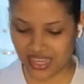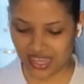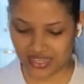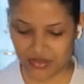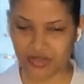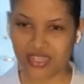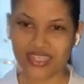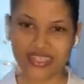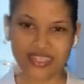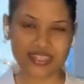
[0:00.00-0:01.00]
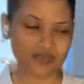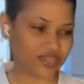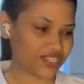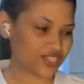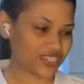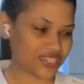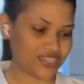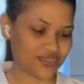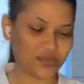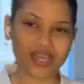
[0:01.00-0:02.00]
And I'm going to season my
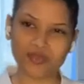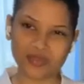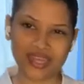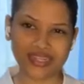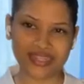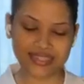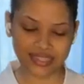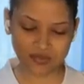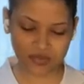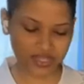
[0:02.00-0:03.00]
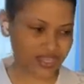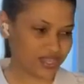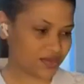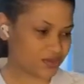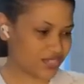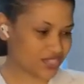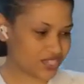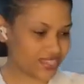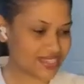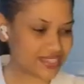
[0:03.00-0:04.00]
chicken while the pan heats up with
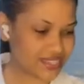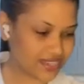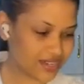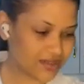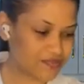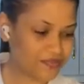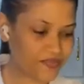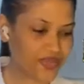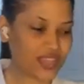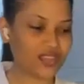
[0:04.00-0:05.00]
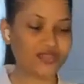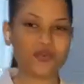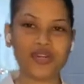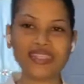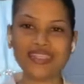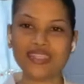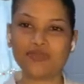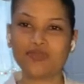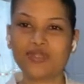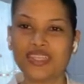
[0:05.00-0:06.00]
just 1
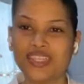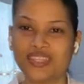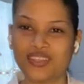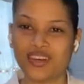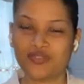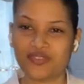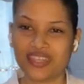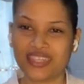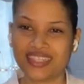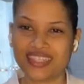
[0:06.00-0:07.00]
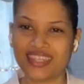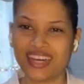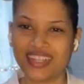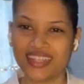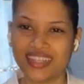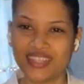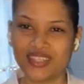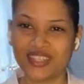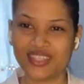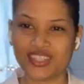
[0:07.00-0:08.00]
teaspoon each of grated garlic,
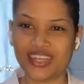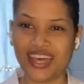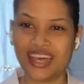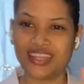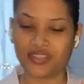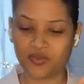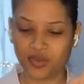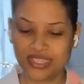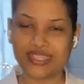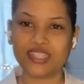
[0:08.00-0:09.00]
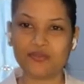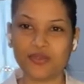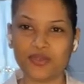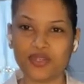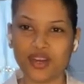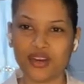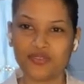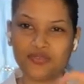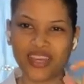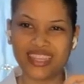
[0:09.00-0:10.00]
ginger, and 1 teaspoon of
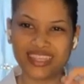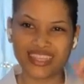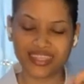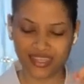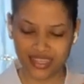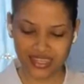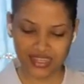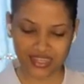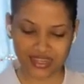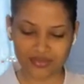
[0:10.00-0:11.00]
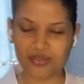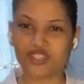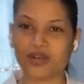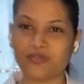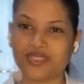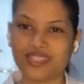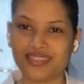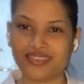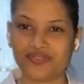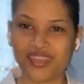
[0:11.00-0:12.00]
finely chopped
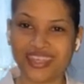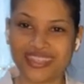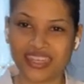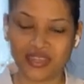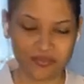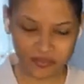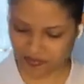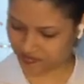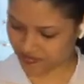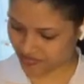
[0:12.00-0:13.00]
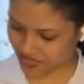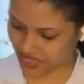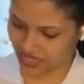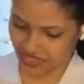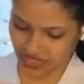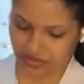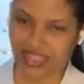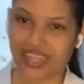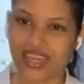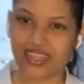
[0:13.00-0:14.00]
fine thyme. So I'm
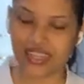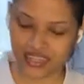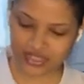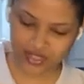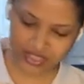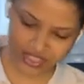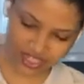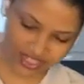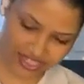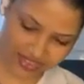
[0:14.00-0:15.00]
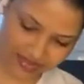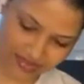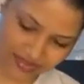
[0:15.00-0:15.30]
going to add that into the chicken.